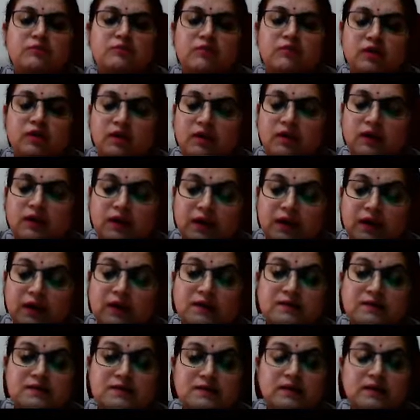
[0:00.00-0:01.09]
word
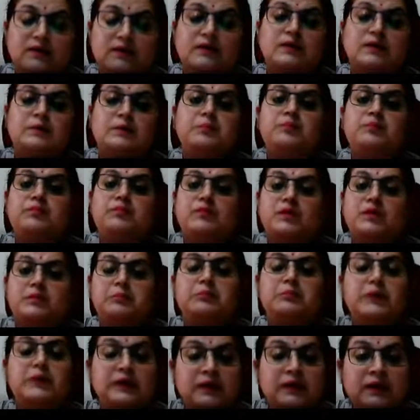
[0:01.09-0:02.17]
has a
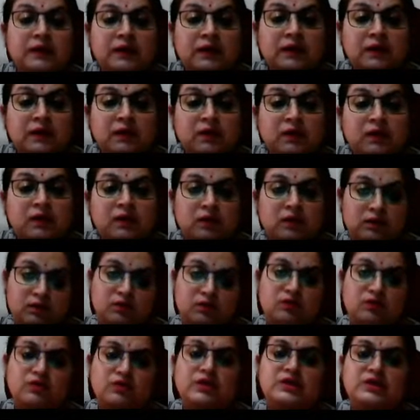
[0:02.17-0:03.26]
meaning
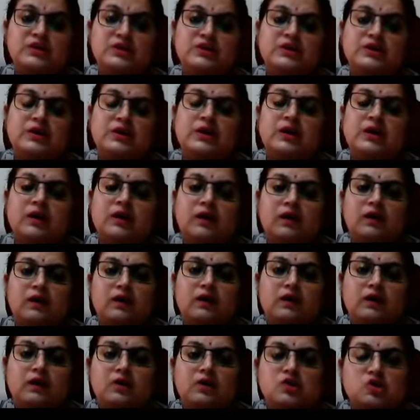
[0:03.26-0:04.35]
which
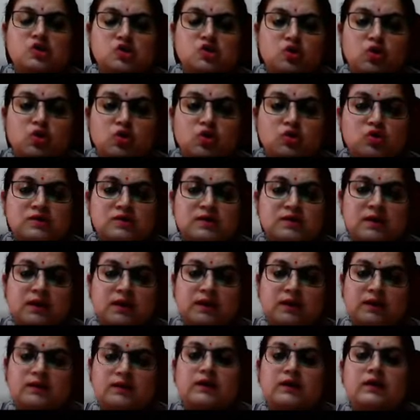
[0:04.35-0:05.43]
shows
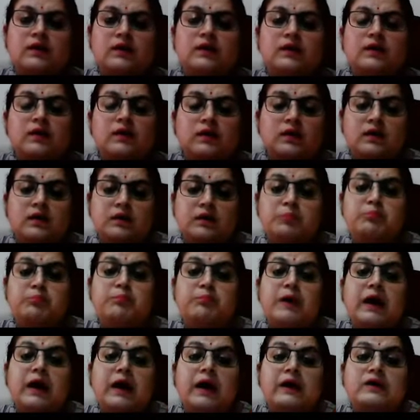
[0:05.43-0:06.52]
the
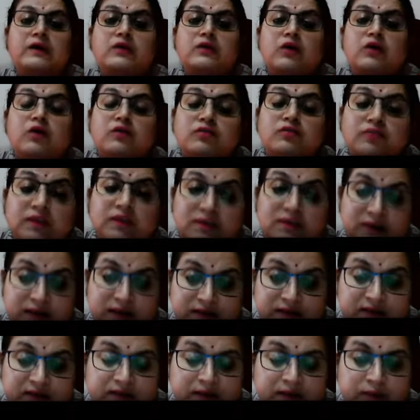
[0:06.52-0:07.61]
impact of
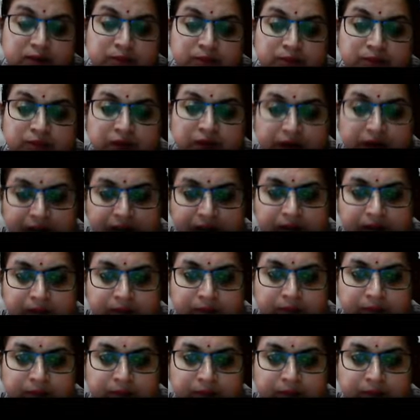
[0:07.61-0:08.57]
disaster. Clear?